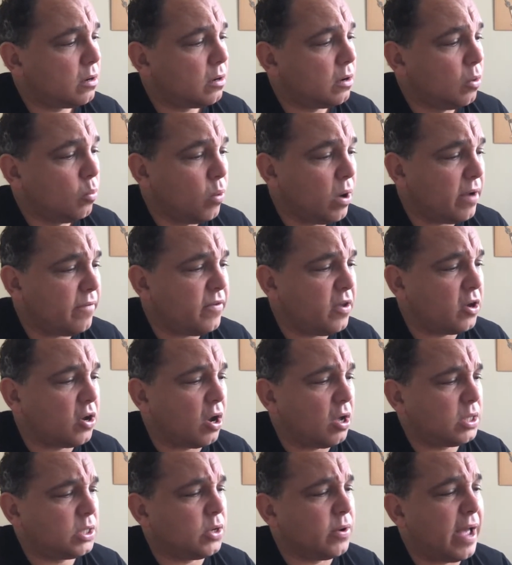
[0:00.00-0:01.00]
Where have you
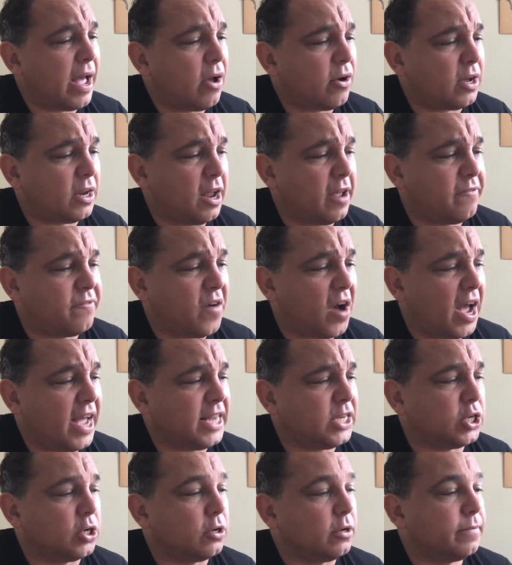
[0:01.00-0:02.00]
gone to? How can I
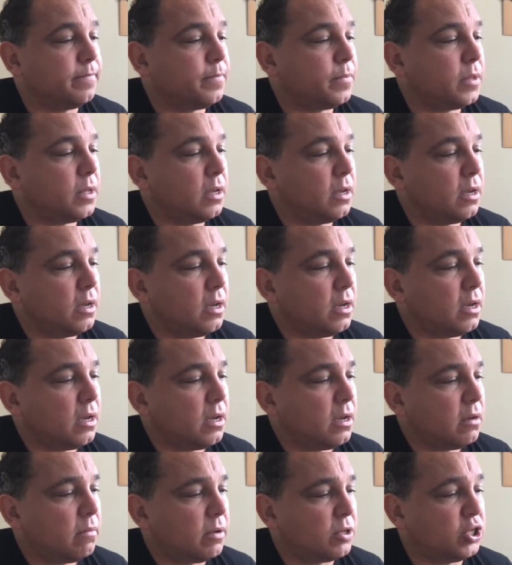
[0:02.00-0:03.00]
find you?
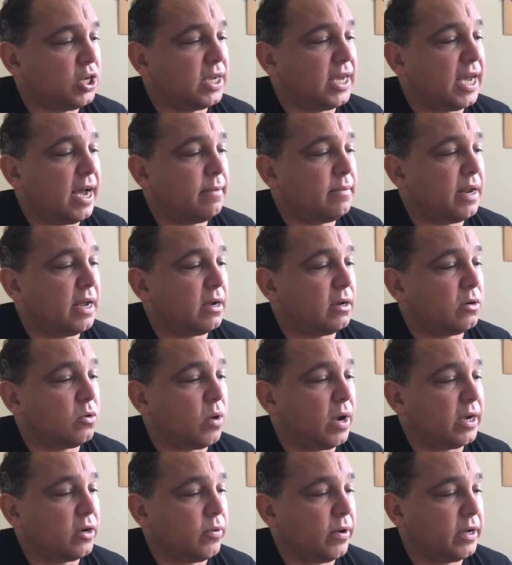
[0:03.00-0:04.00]
But she calmed down
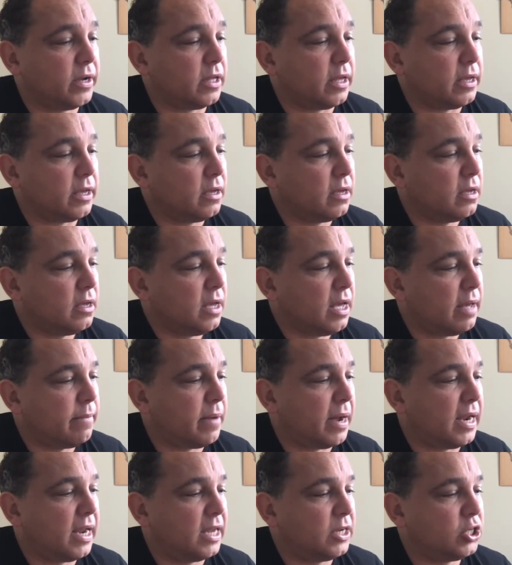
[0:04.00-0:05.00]
quite quickly, and by
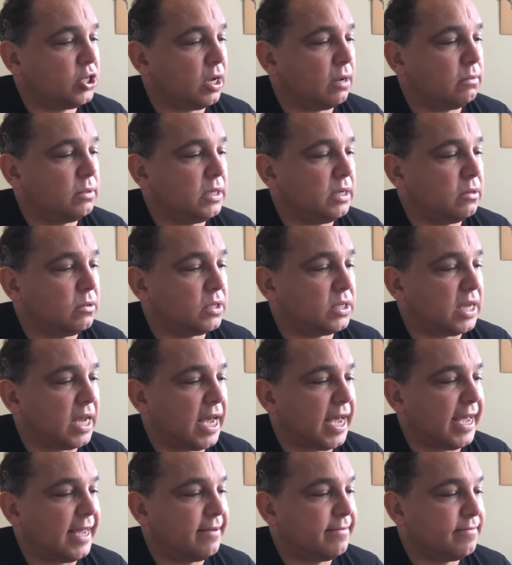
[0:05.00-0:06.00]
lunchtime she was
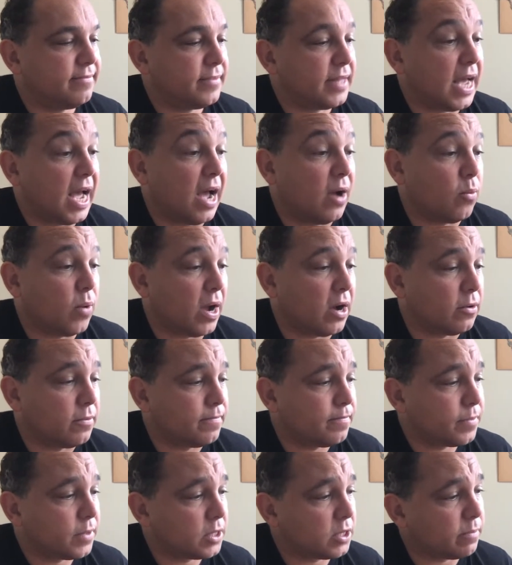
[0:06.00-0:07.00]
saying,
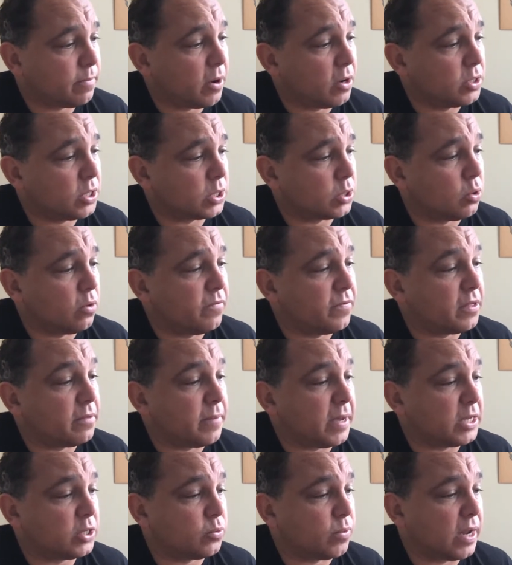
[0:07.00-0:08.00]
well, suppose it's all for the
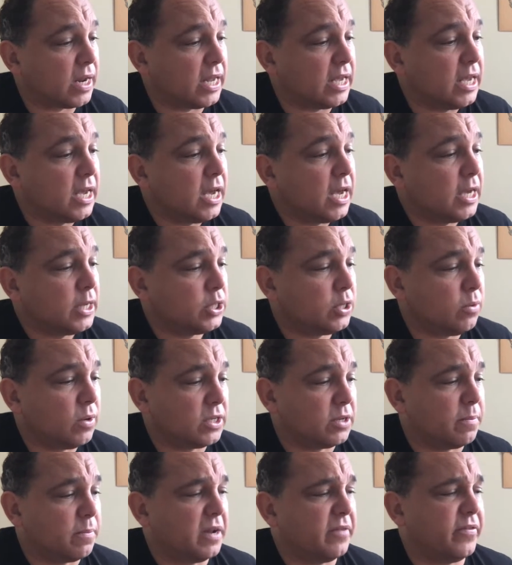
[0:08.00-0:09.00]
best, really. She was
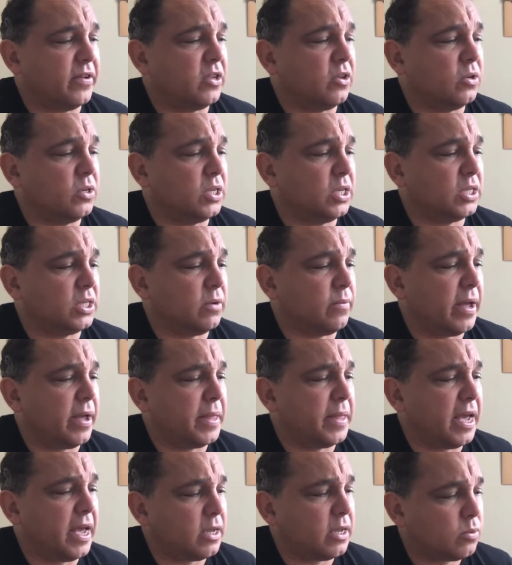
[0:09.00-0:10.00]
a bit of a nuisance around
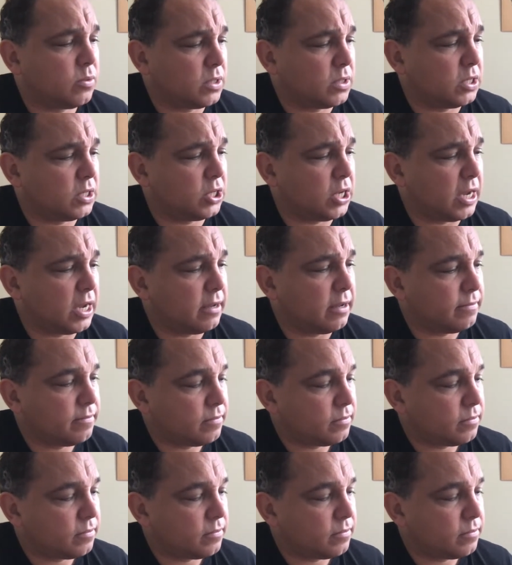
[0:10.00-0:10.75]
the house, wasn't she?